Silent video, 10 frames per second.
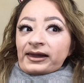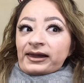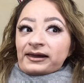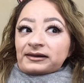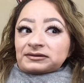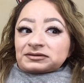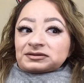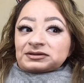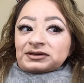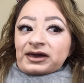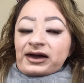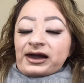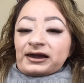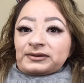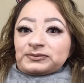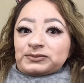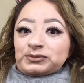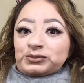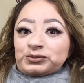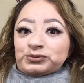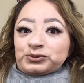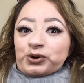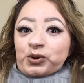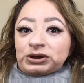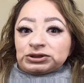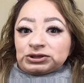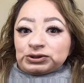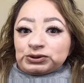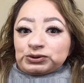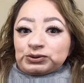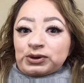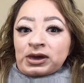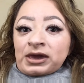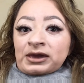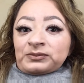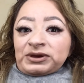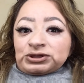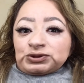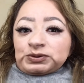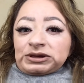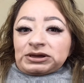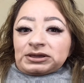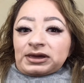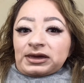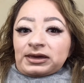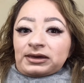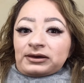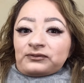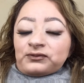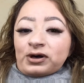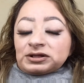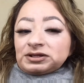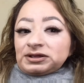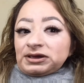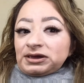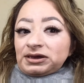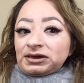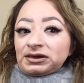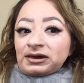And I'm going to be doing a foxy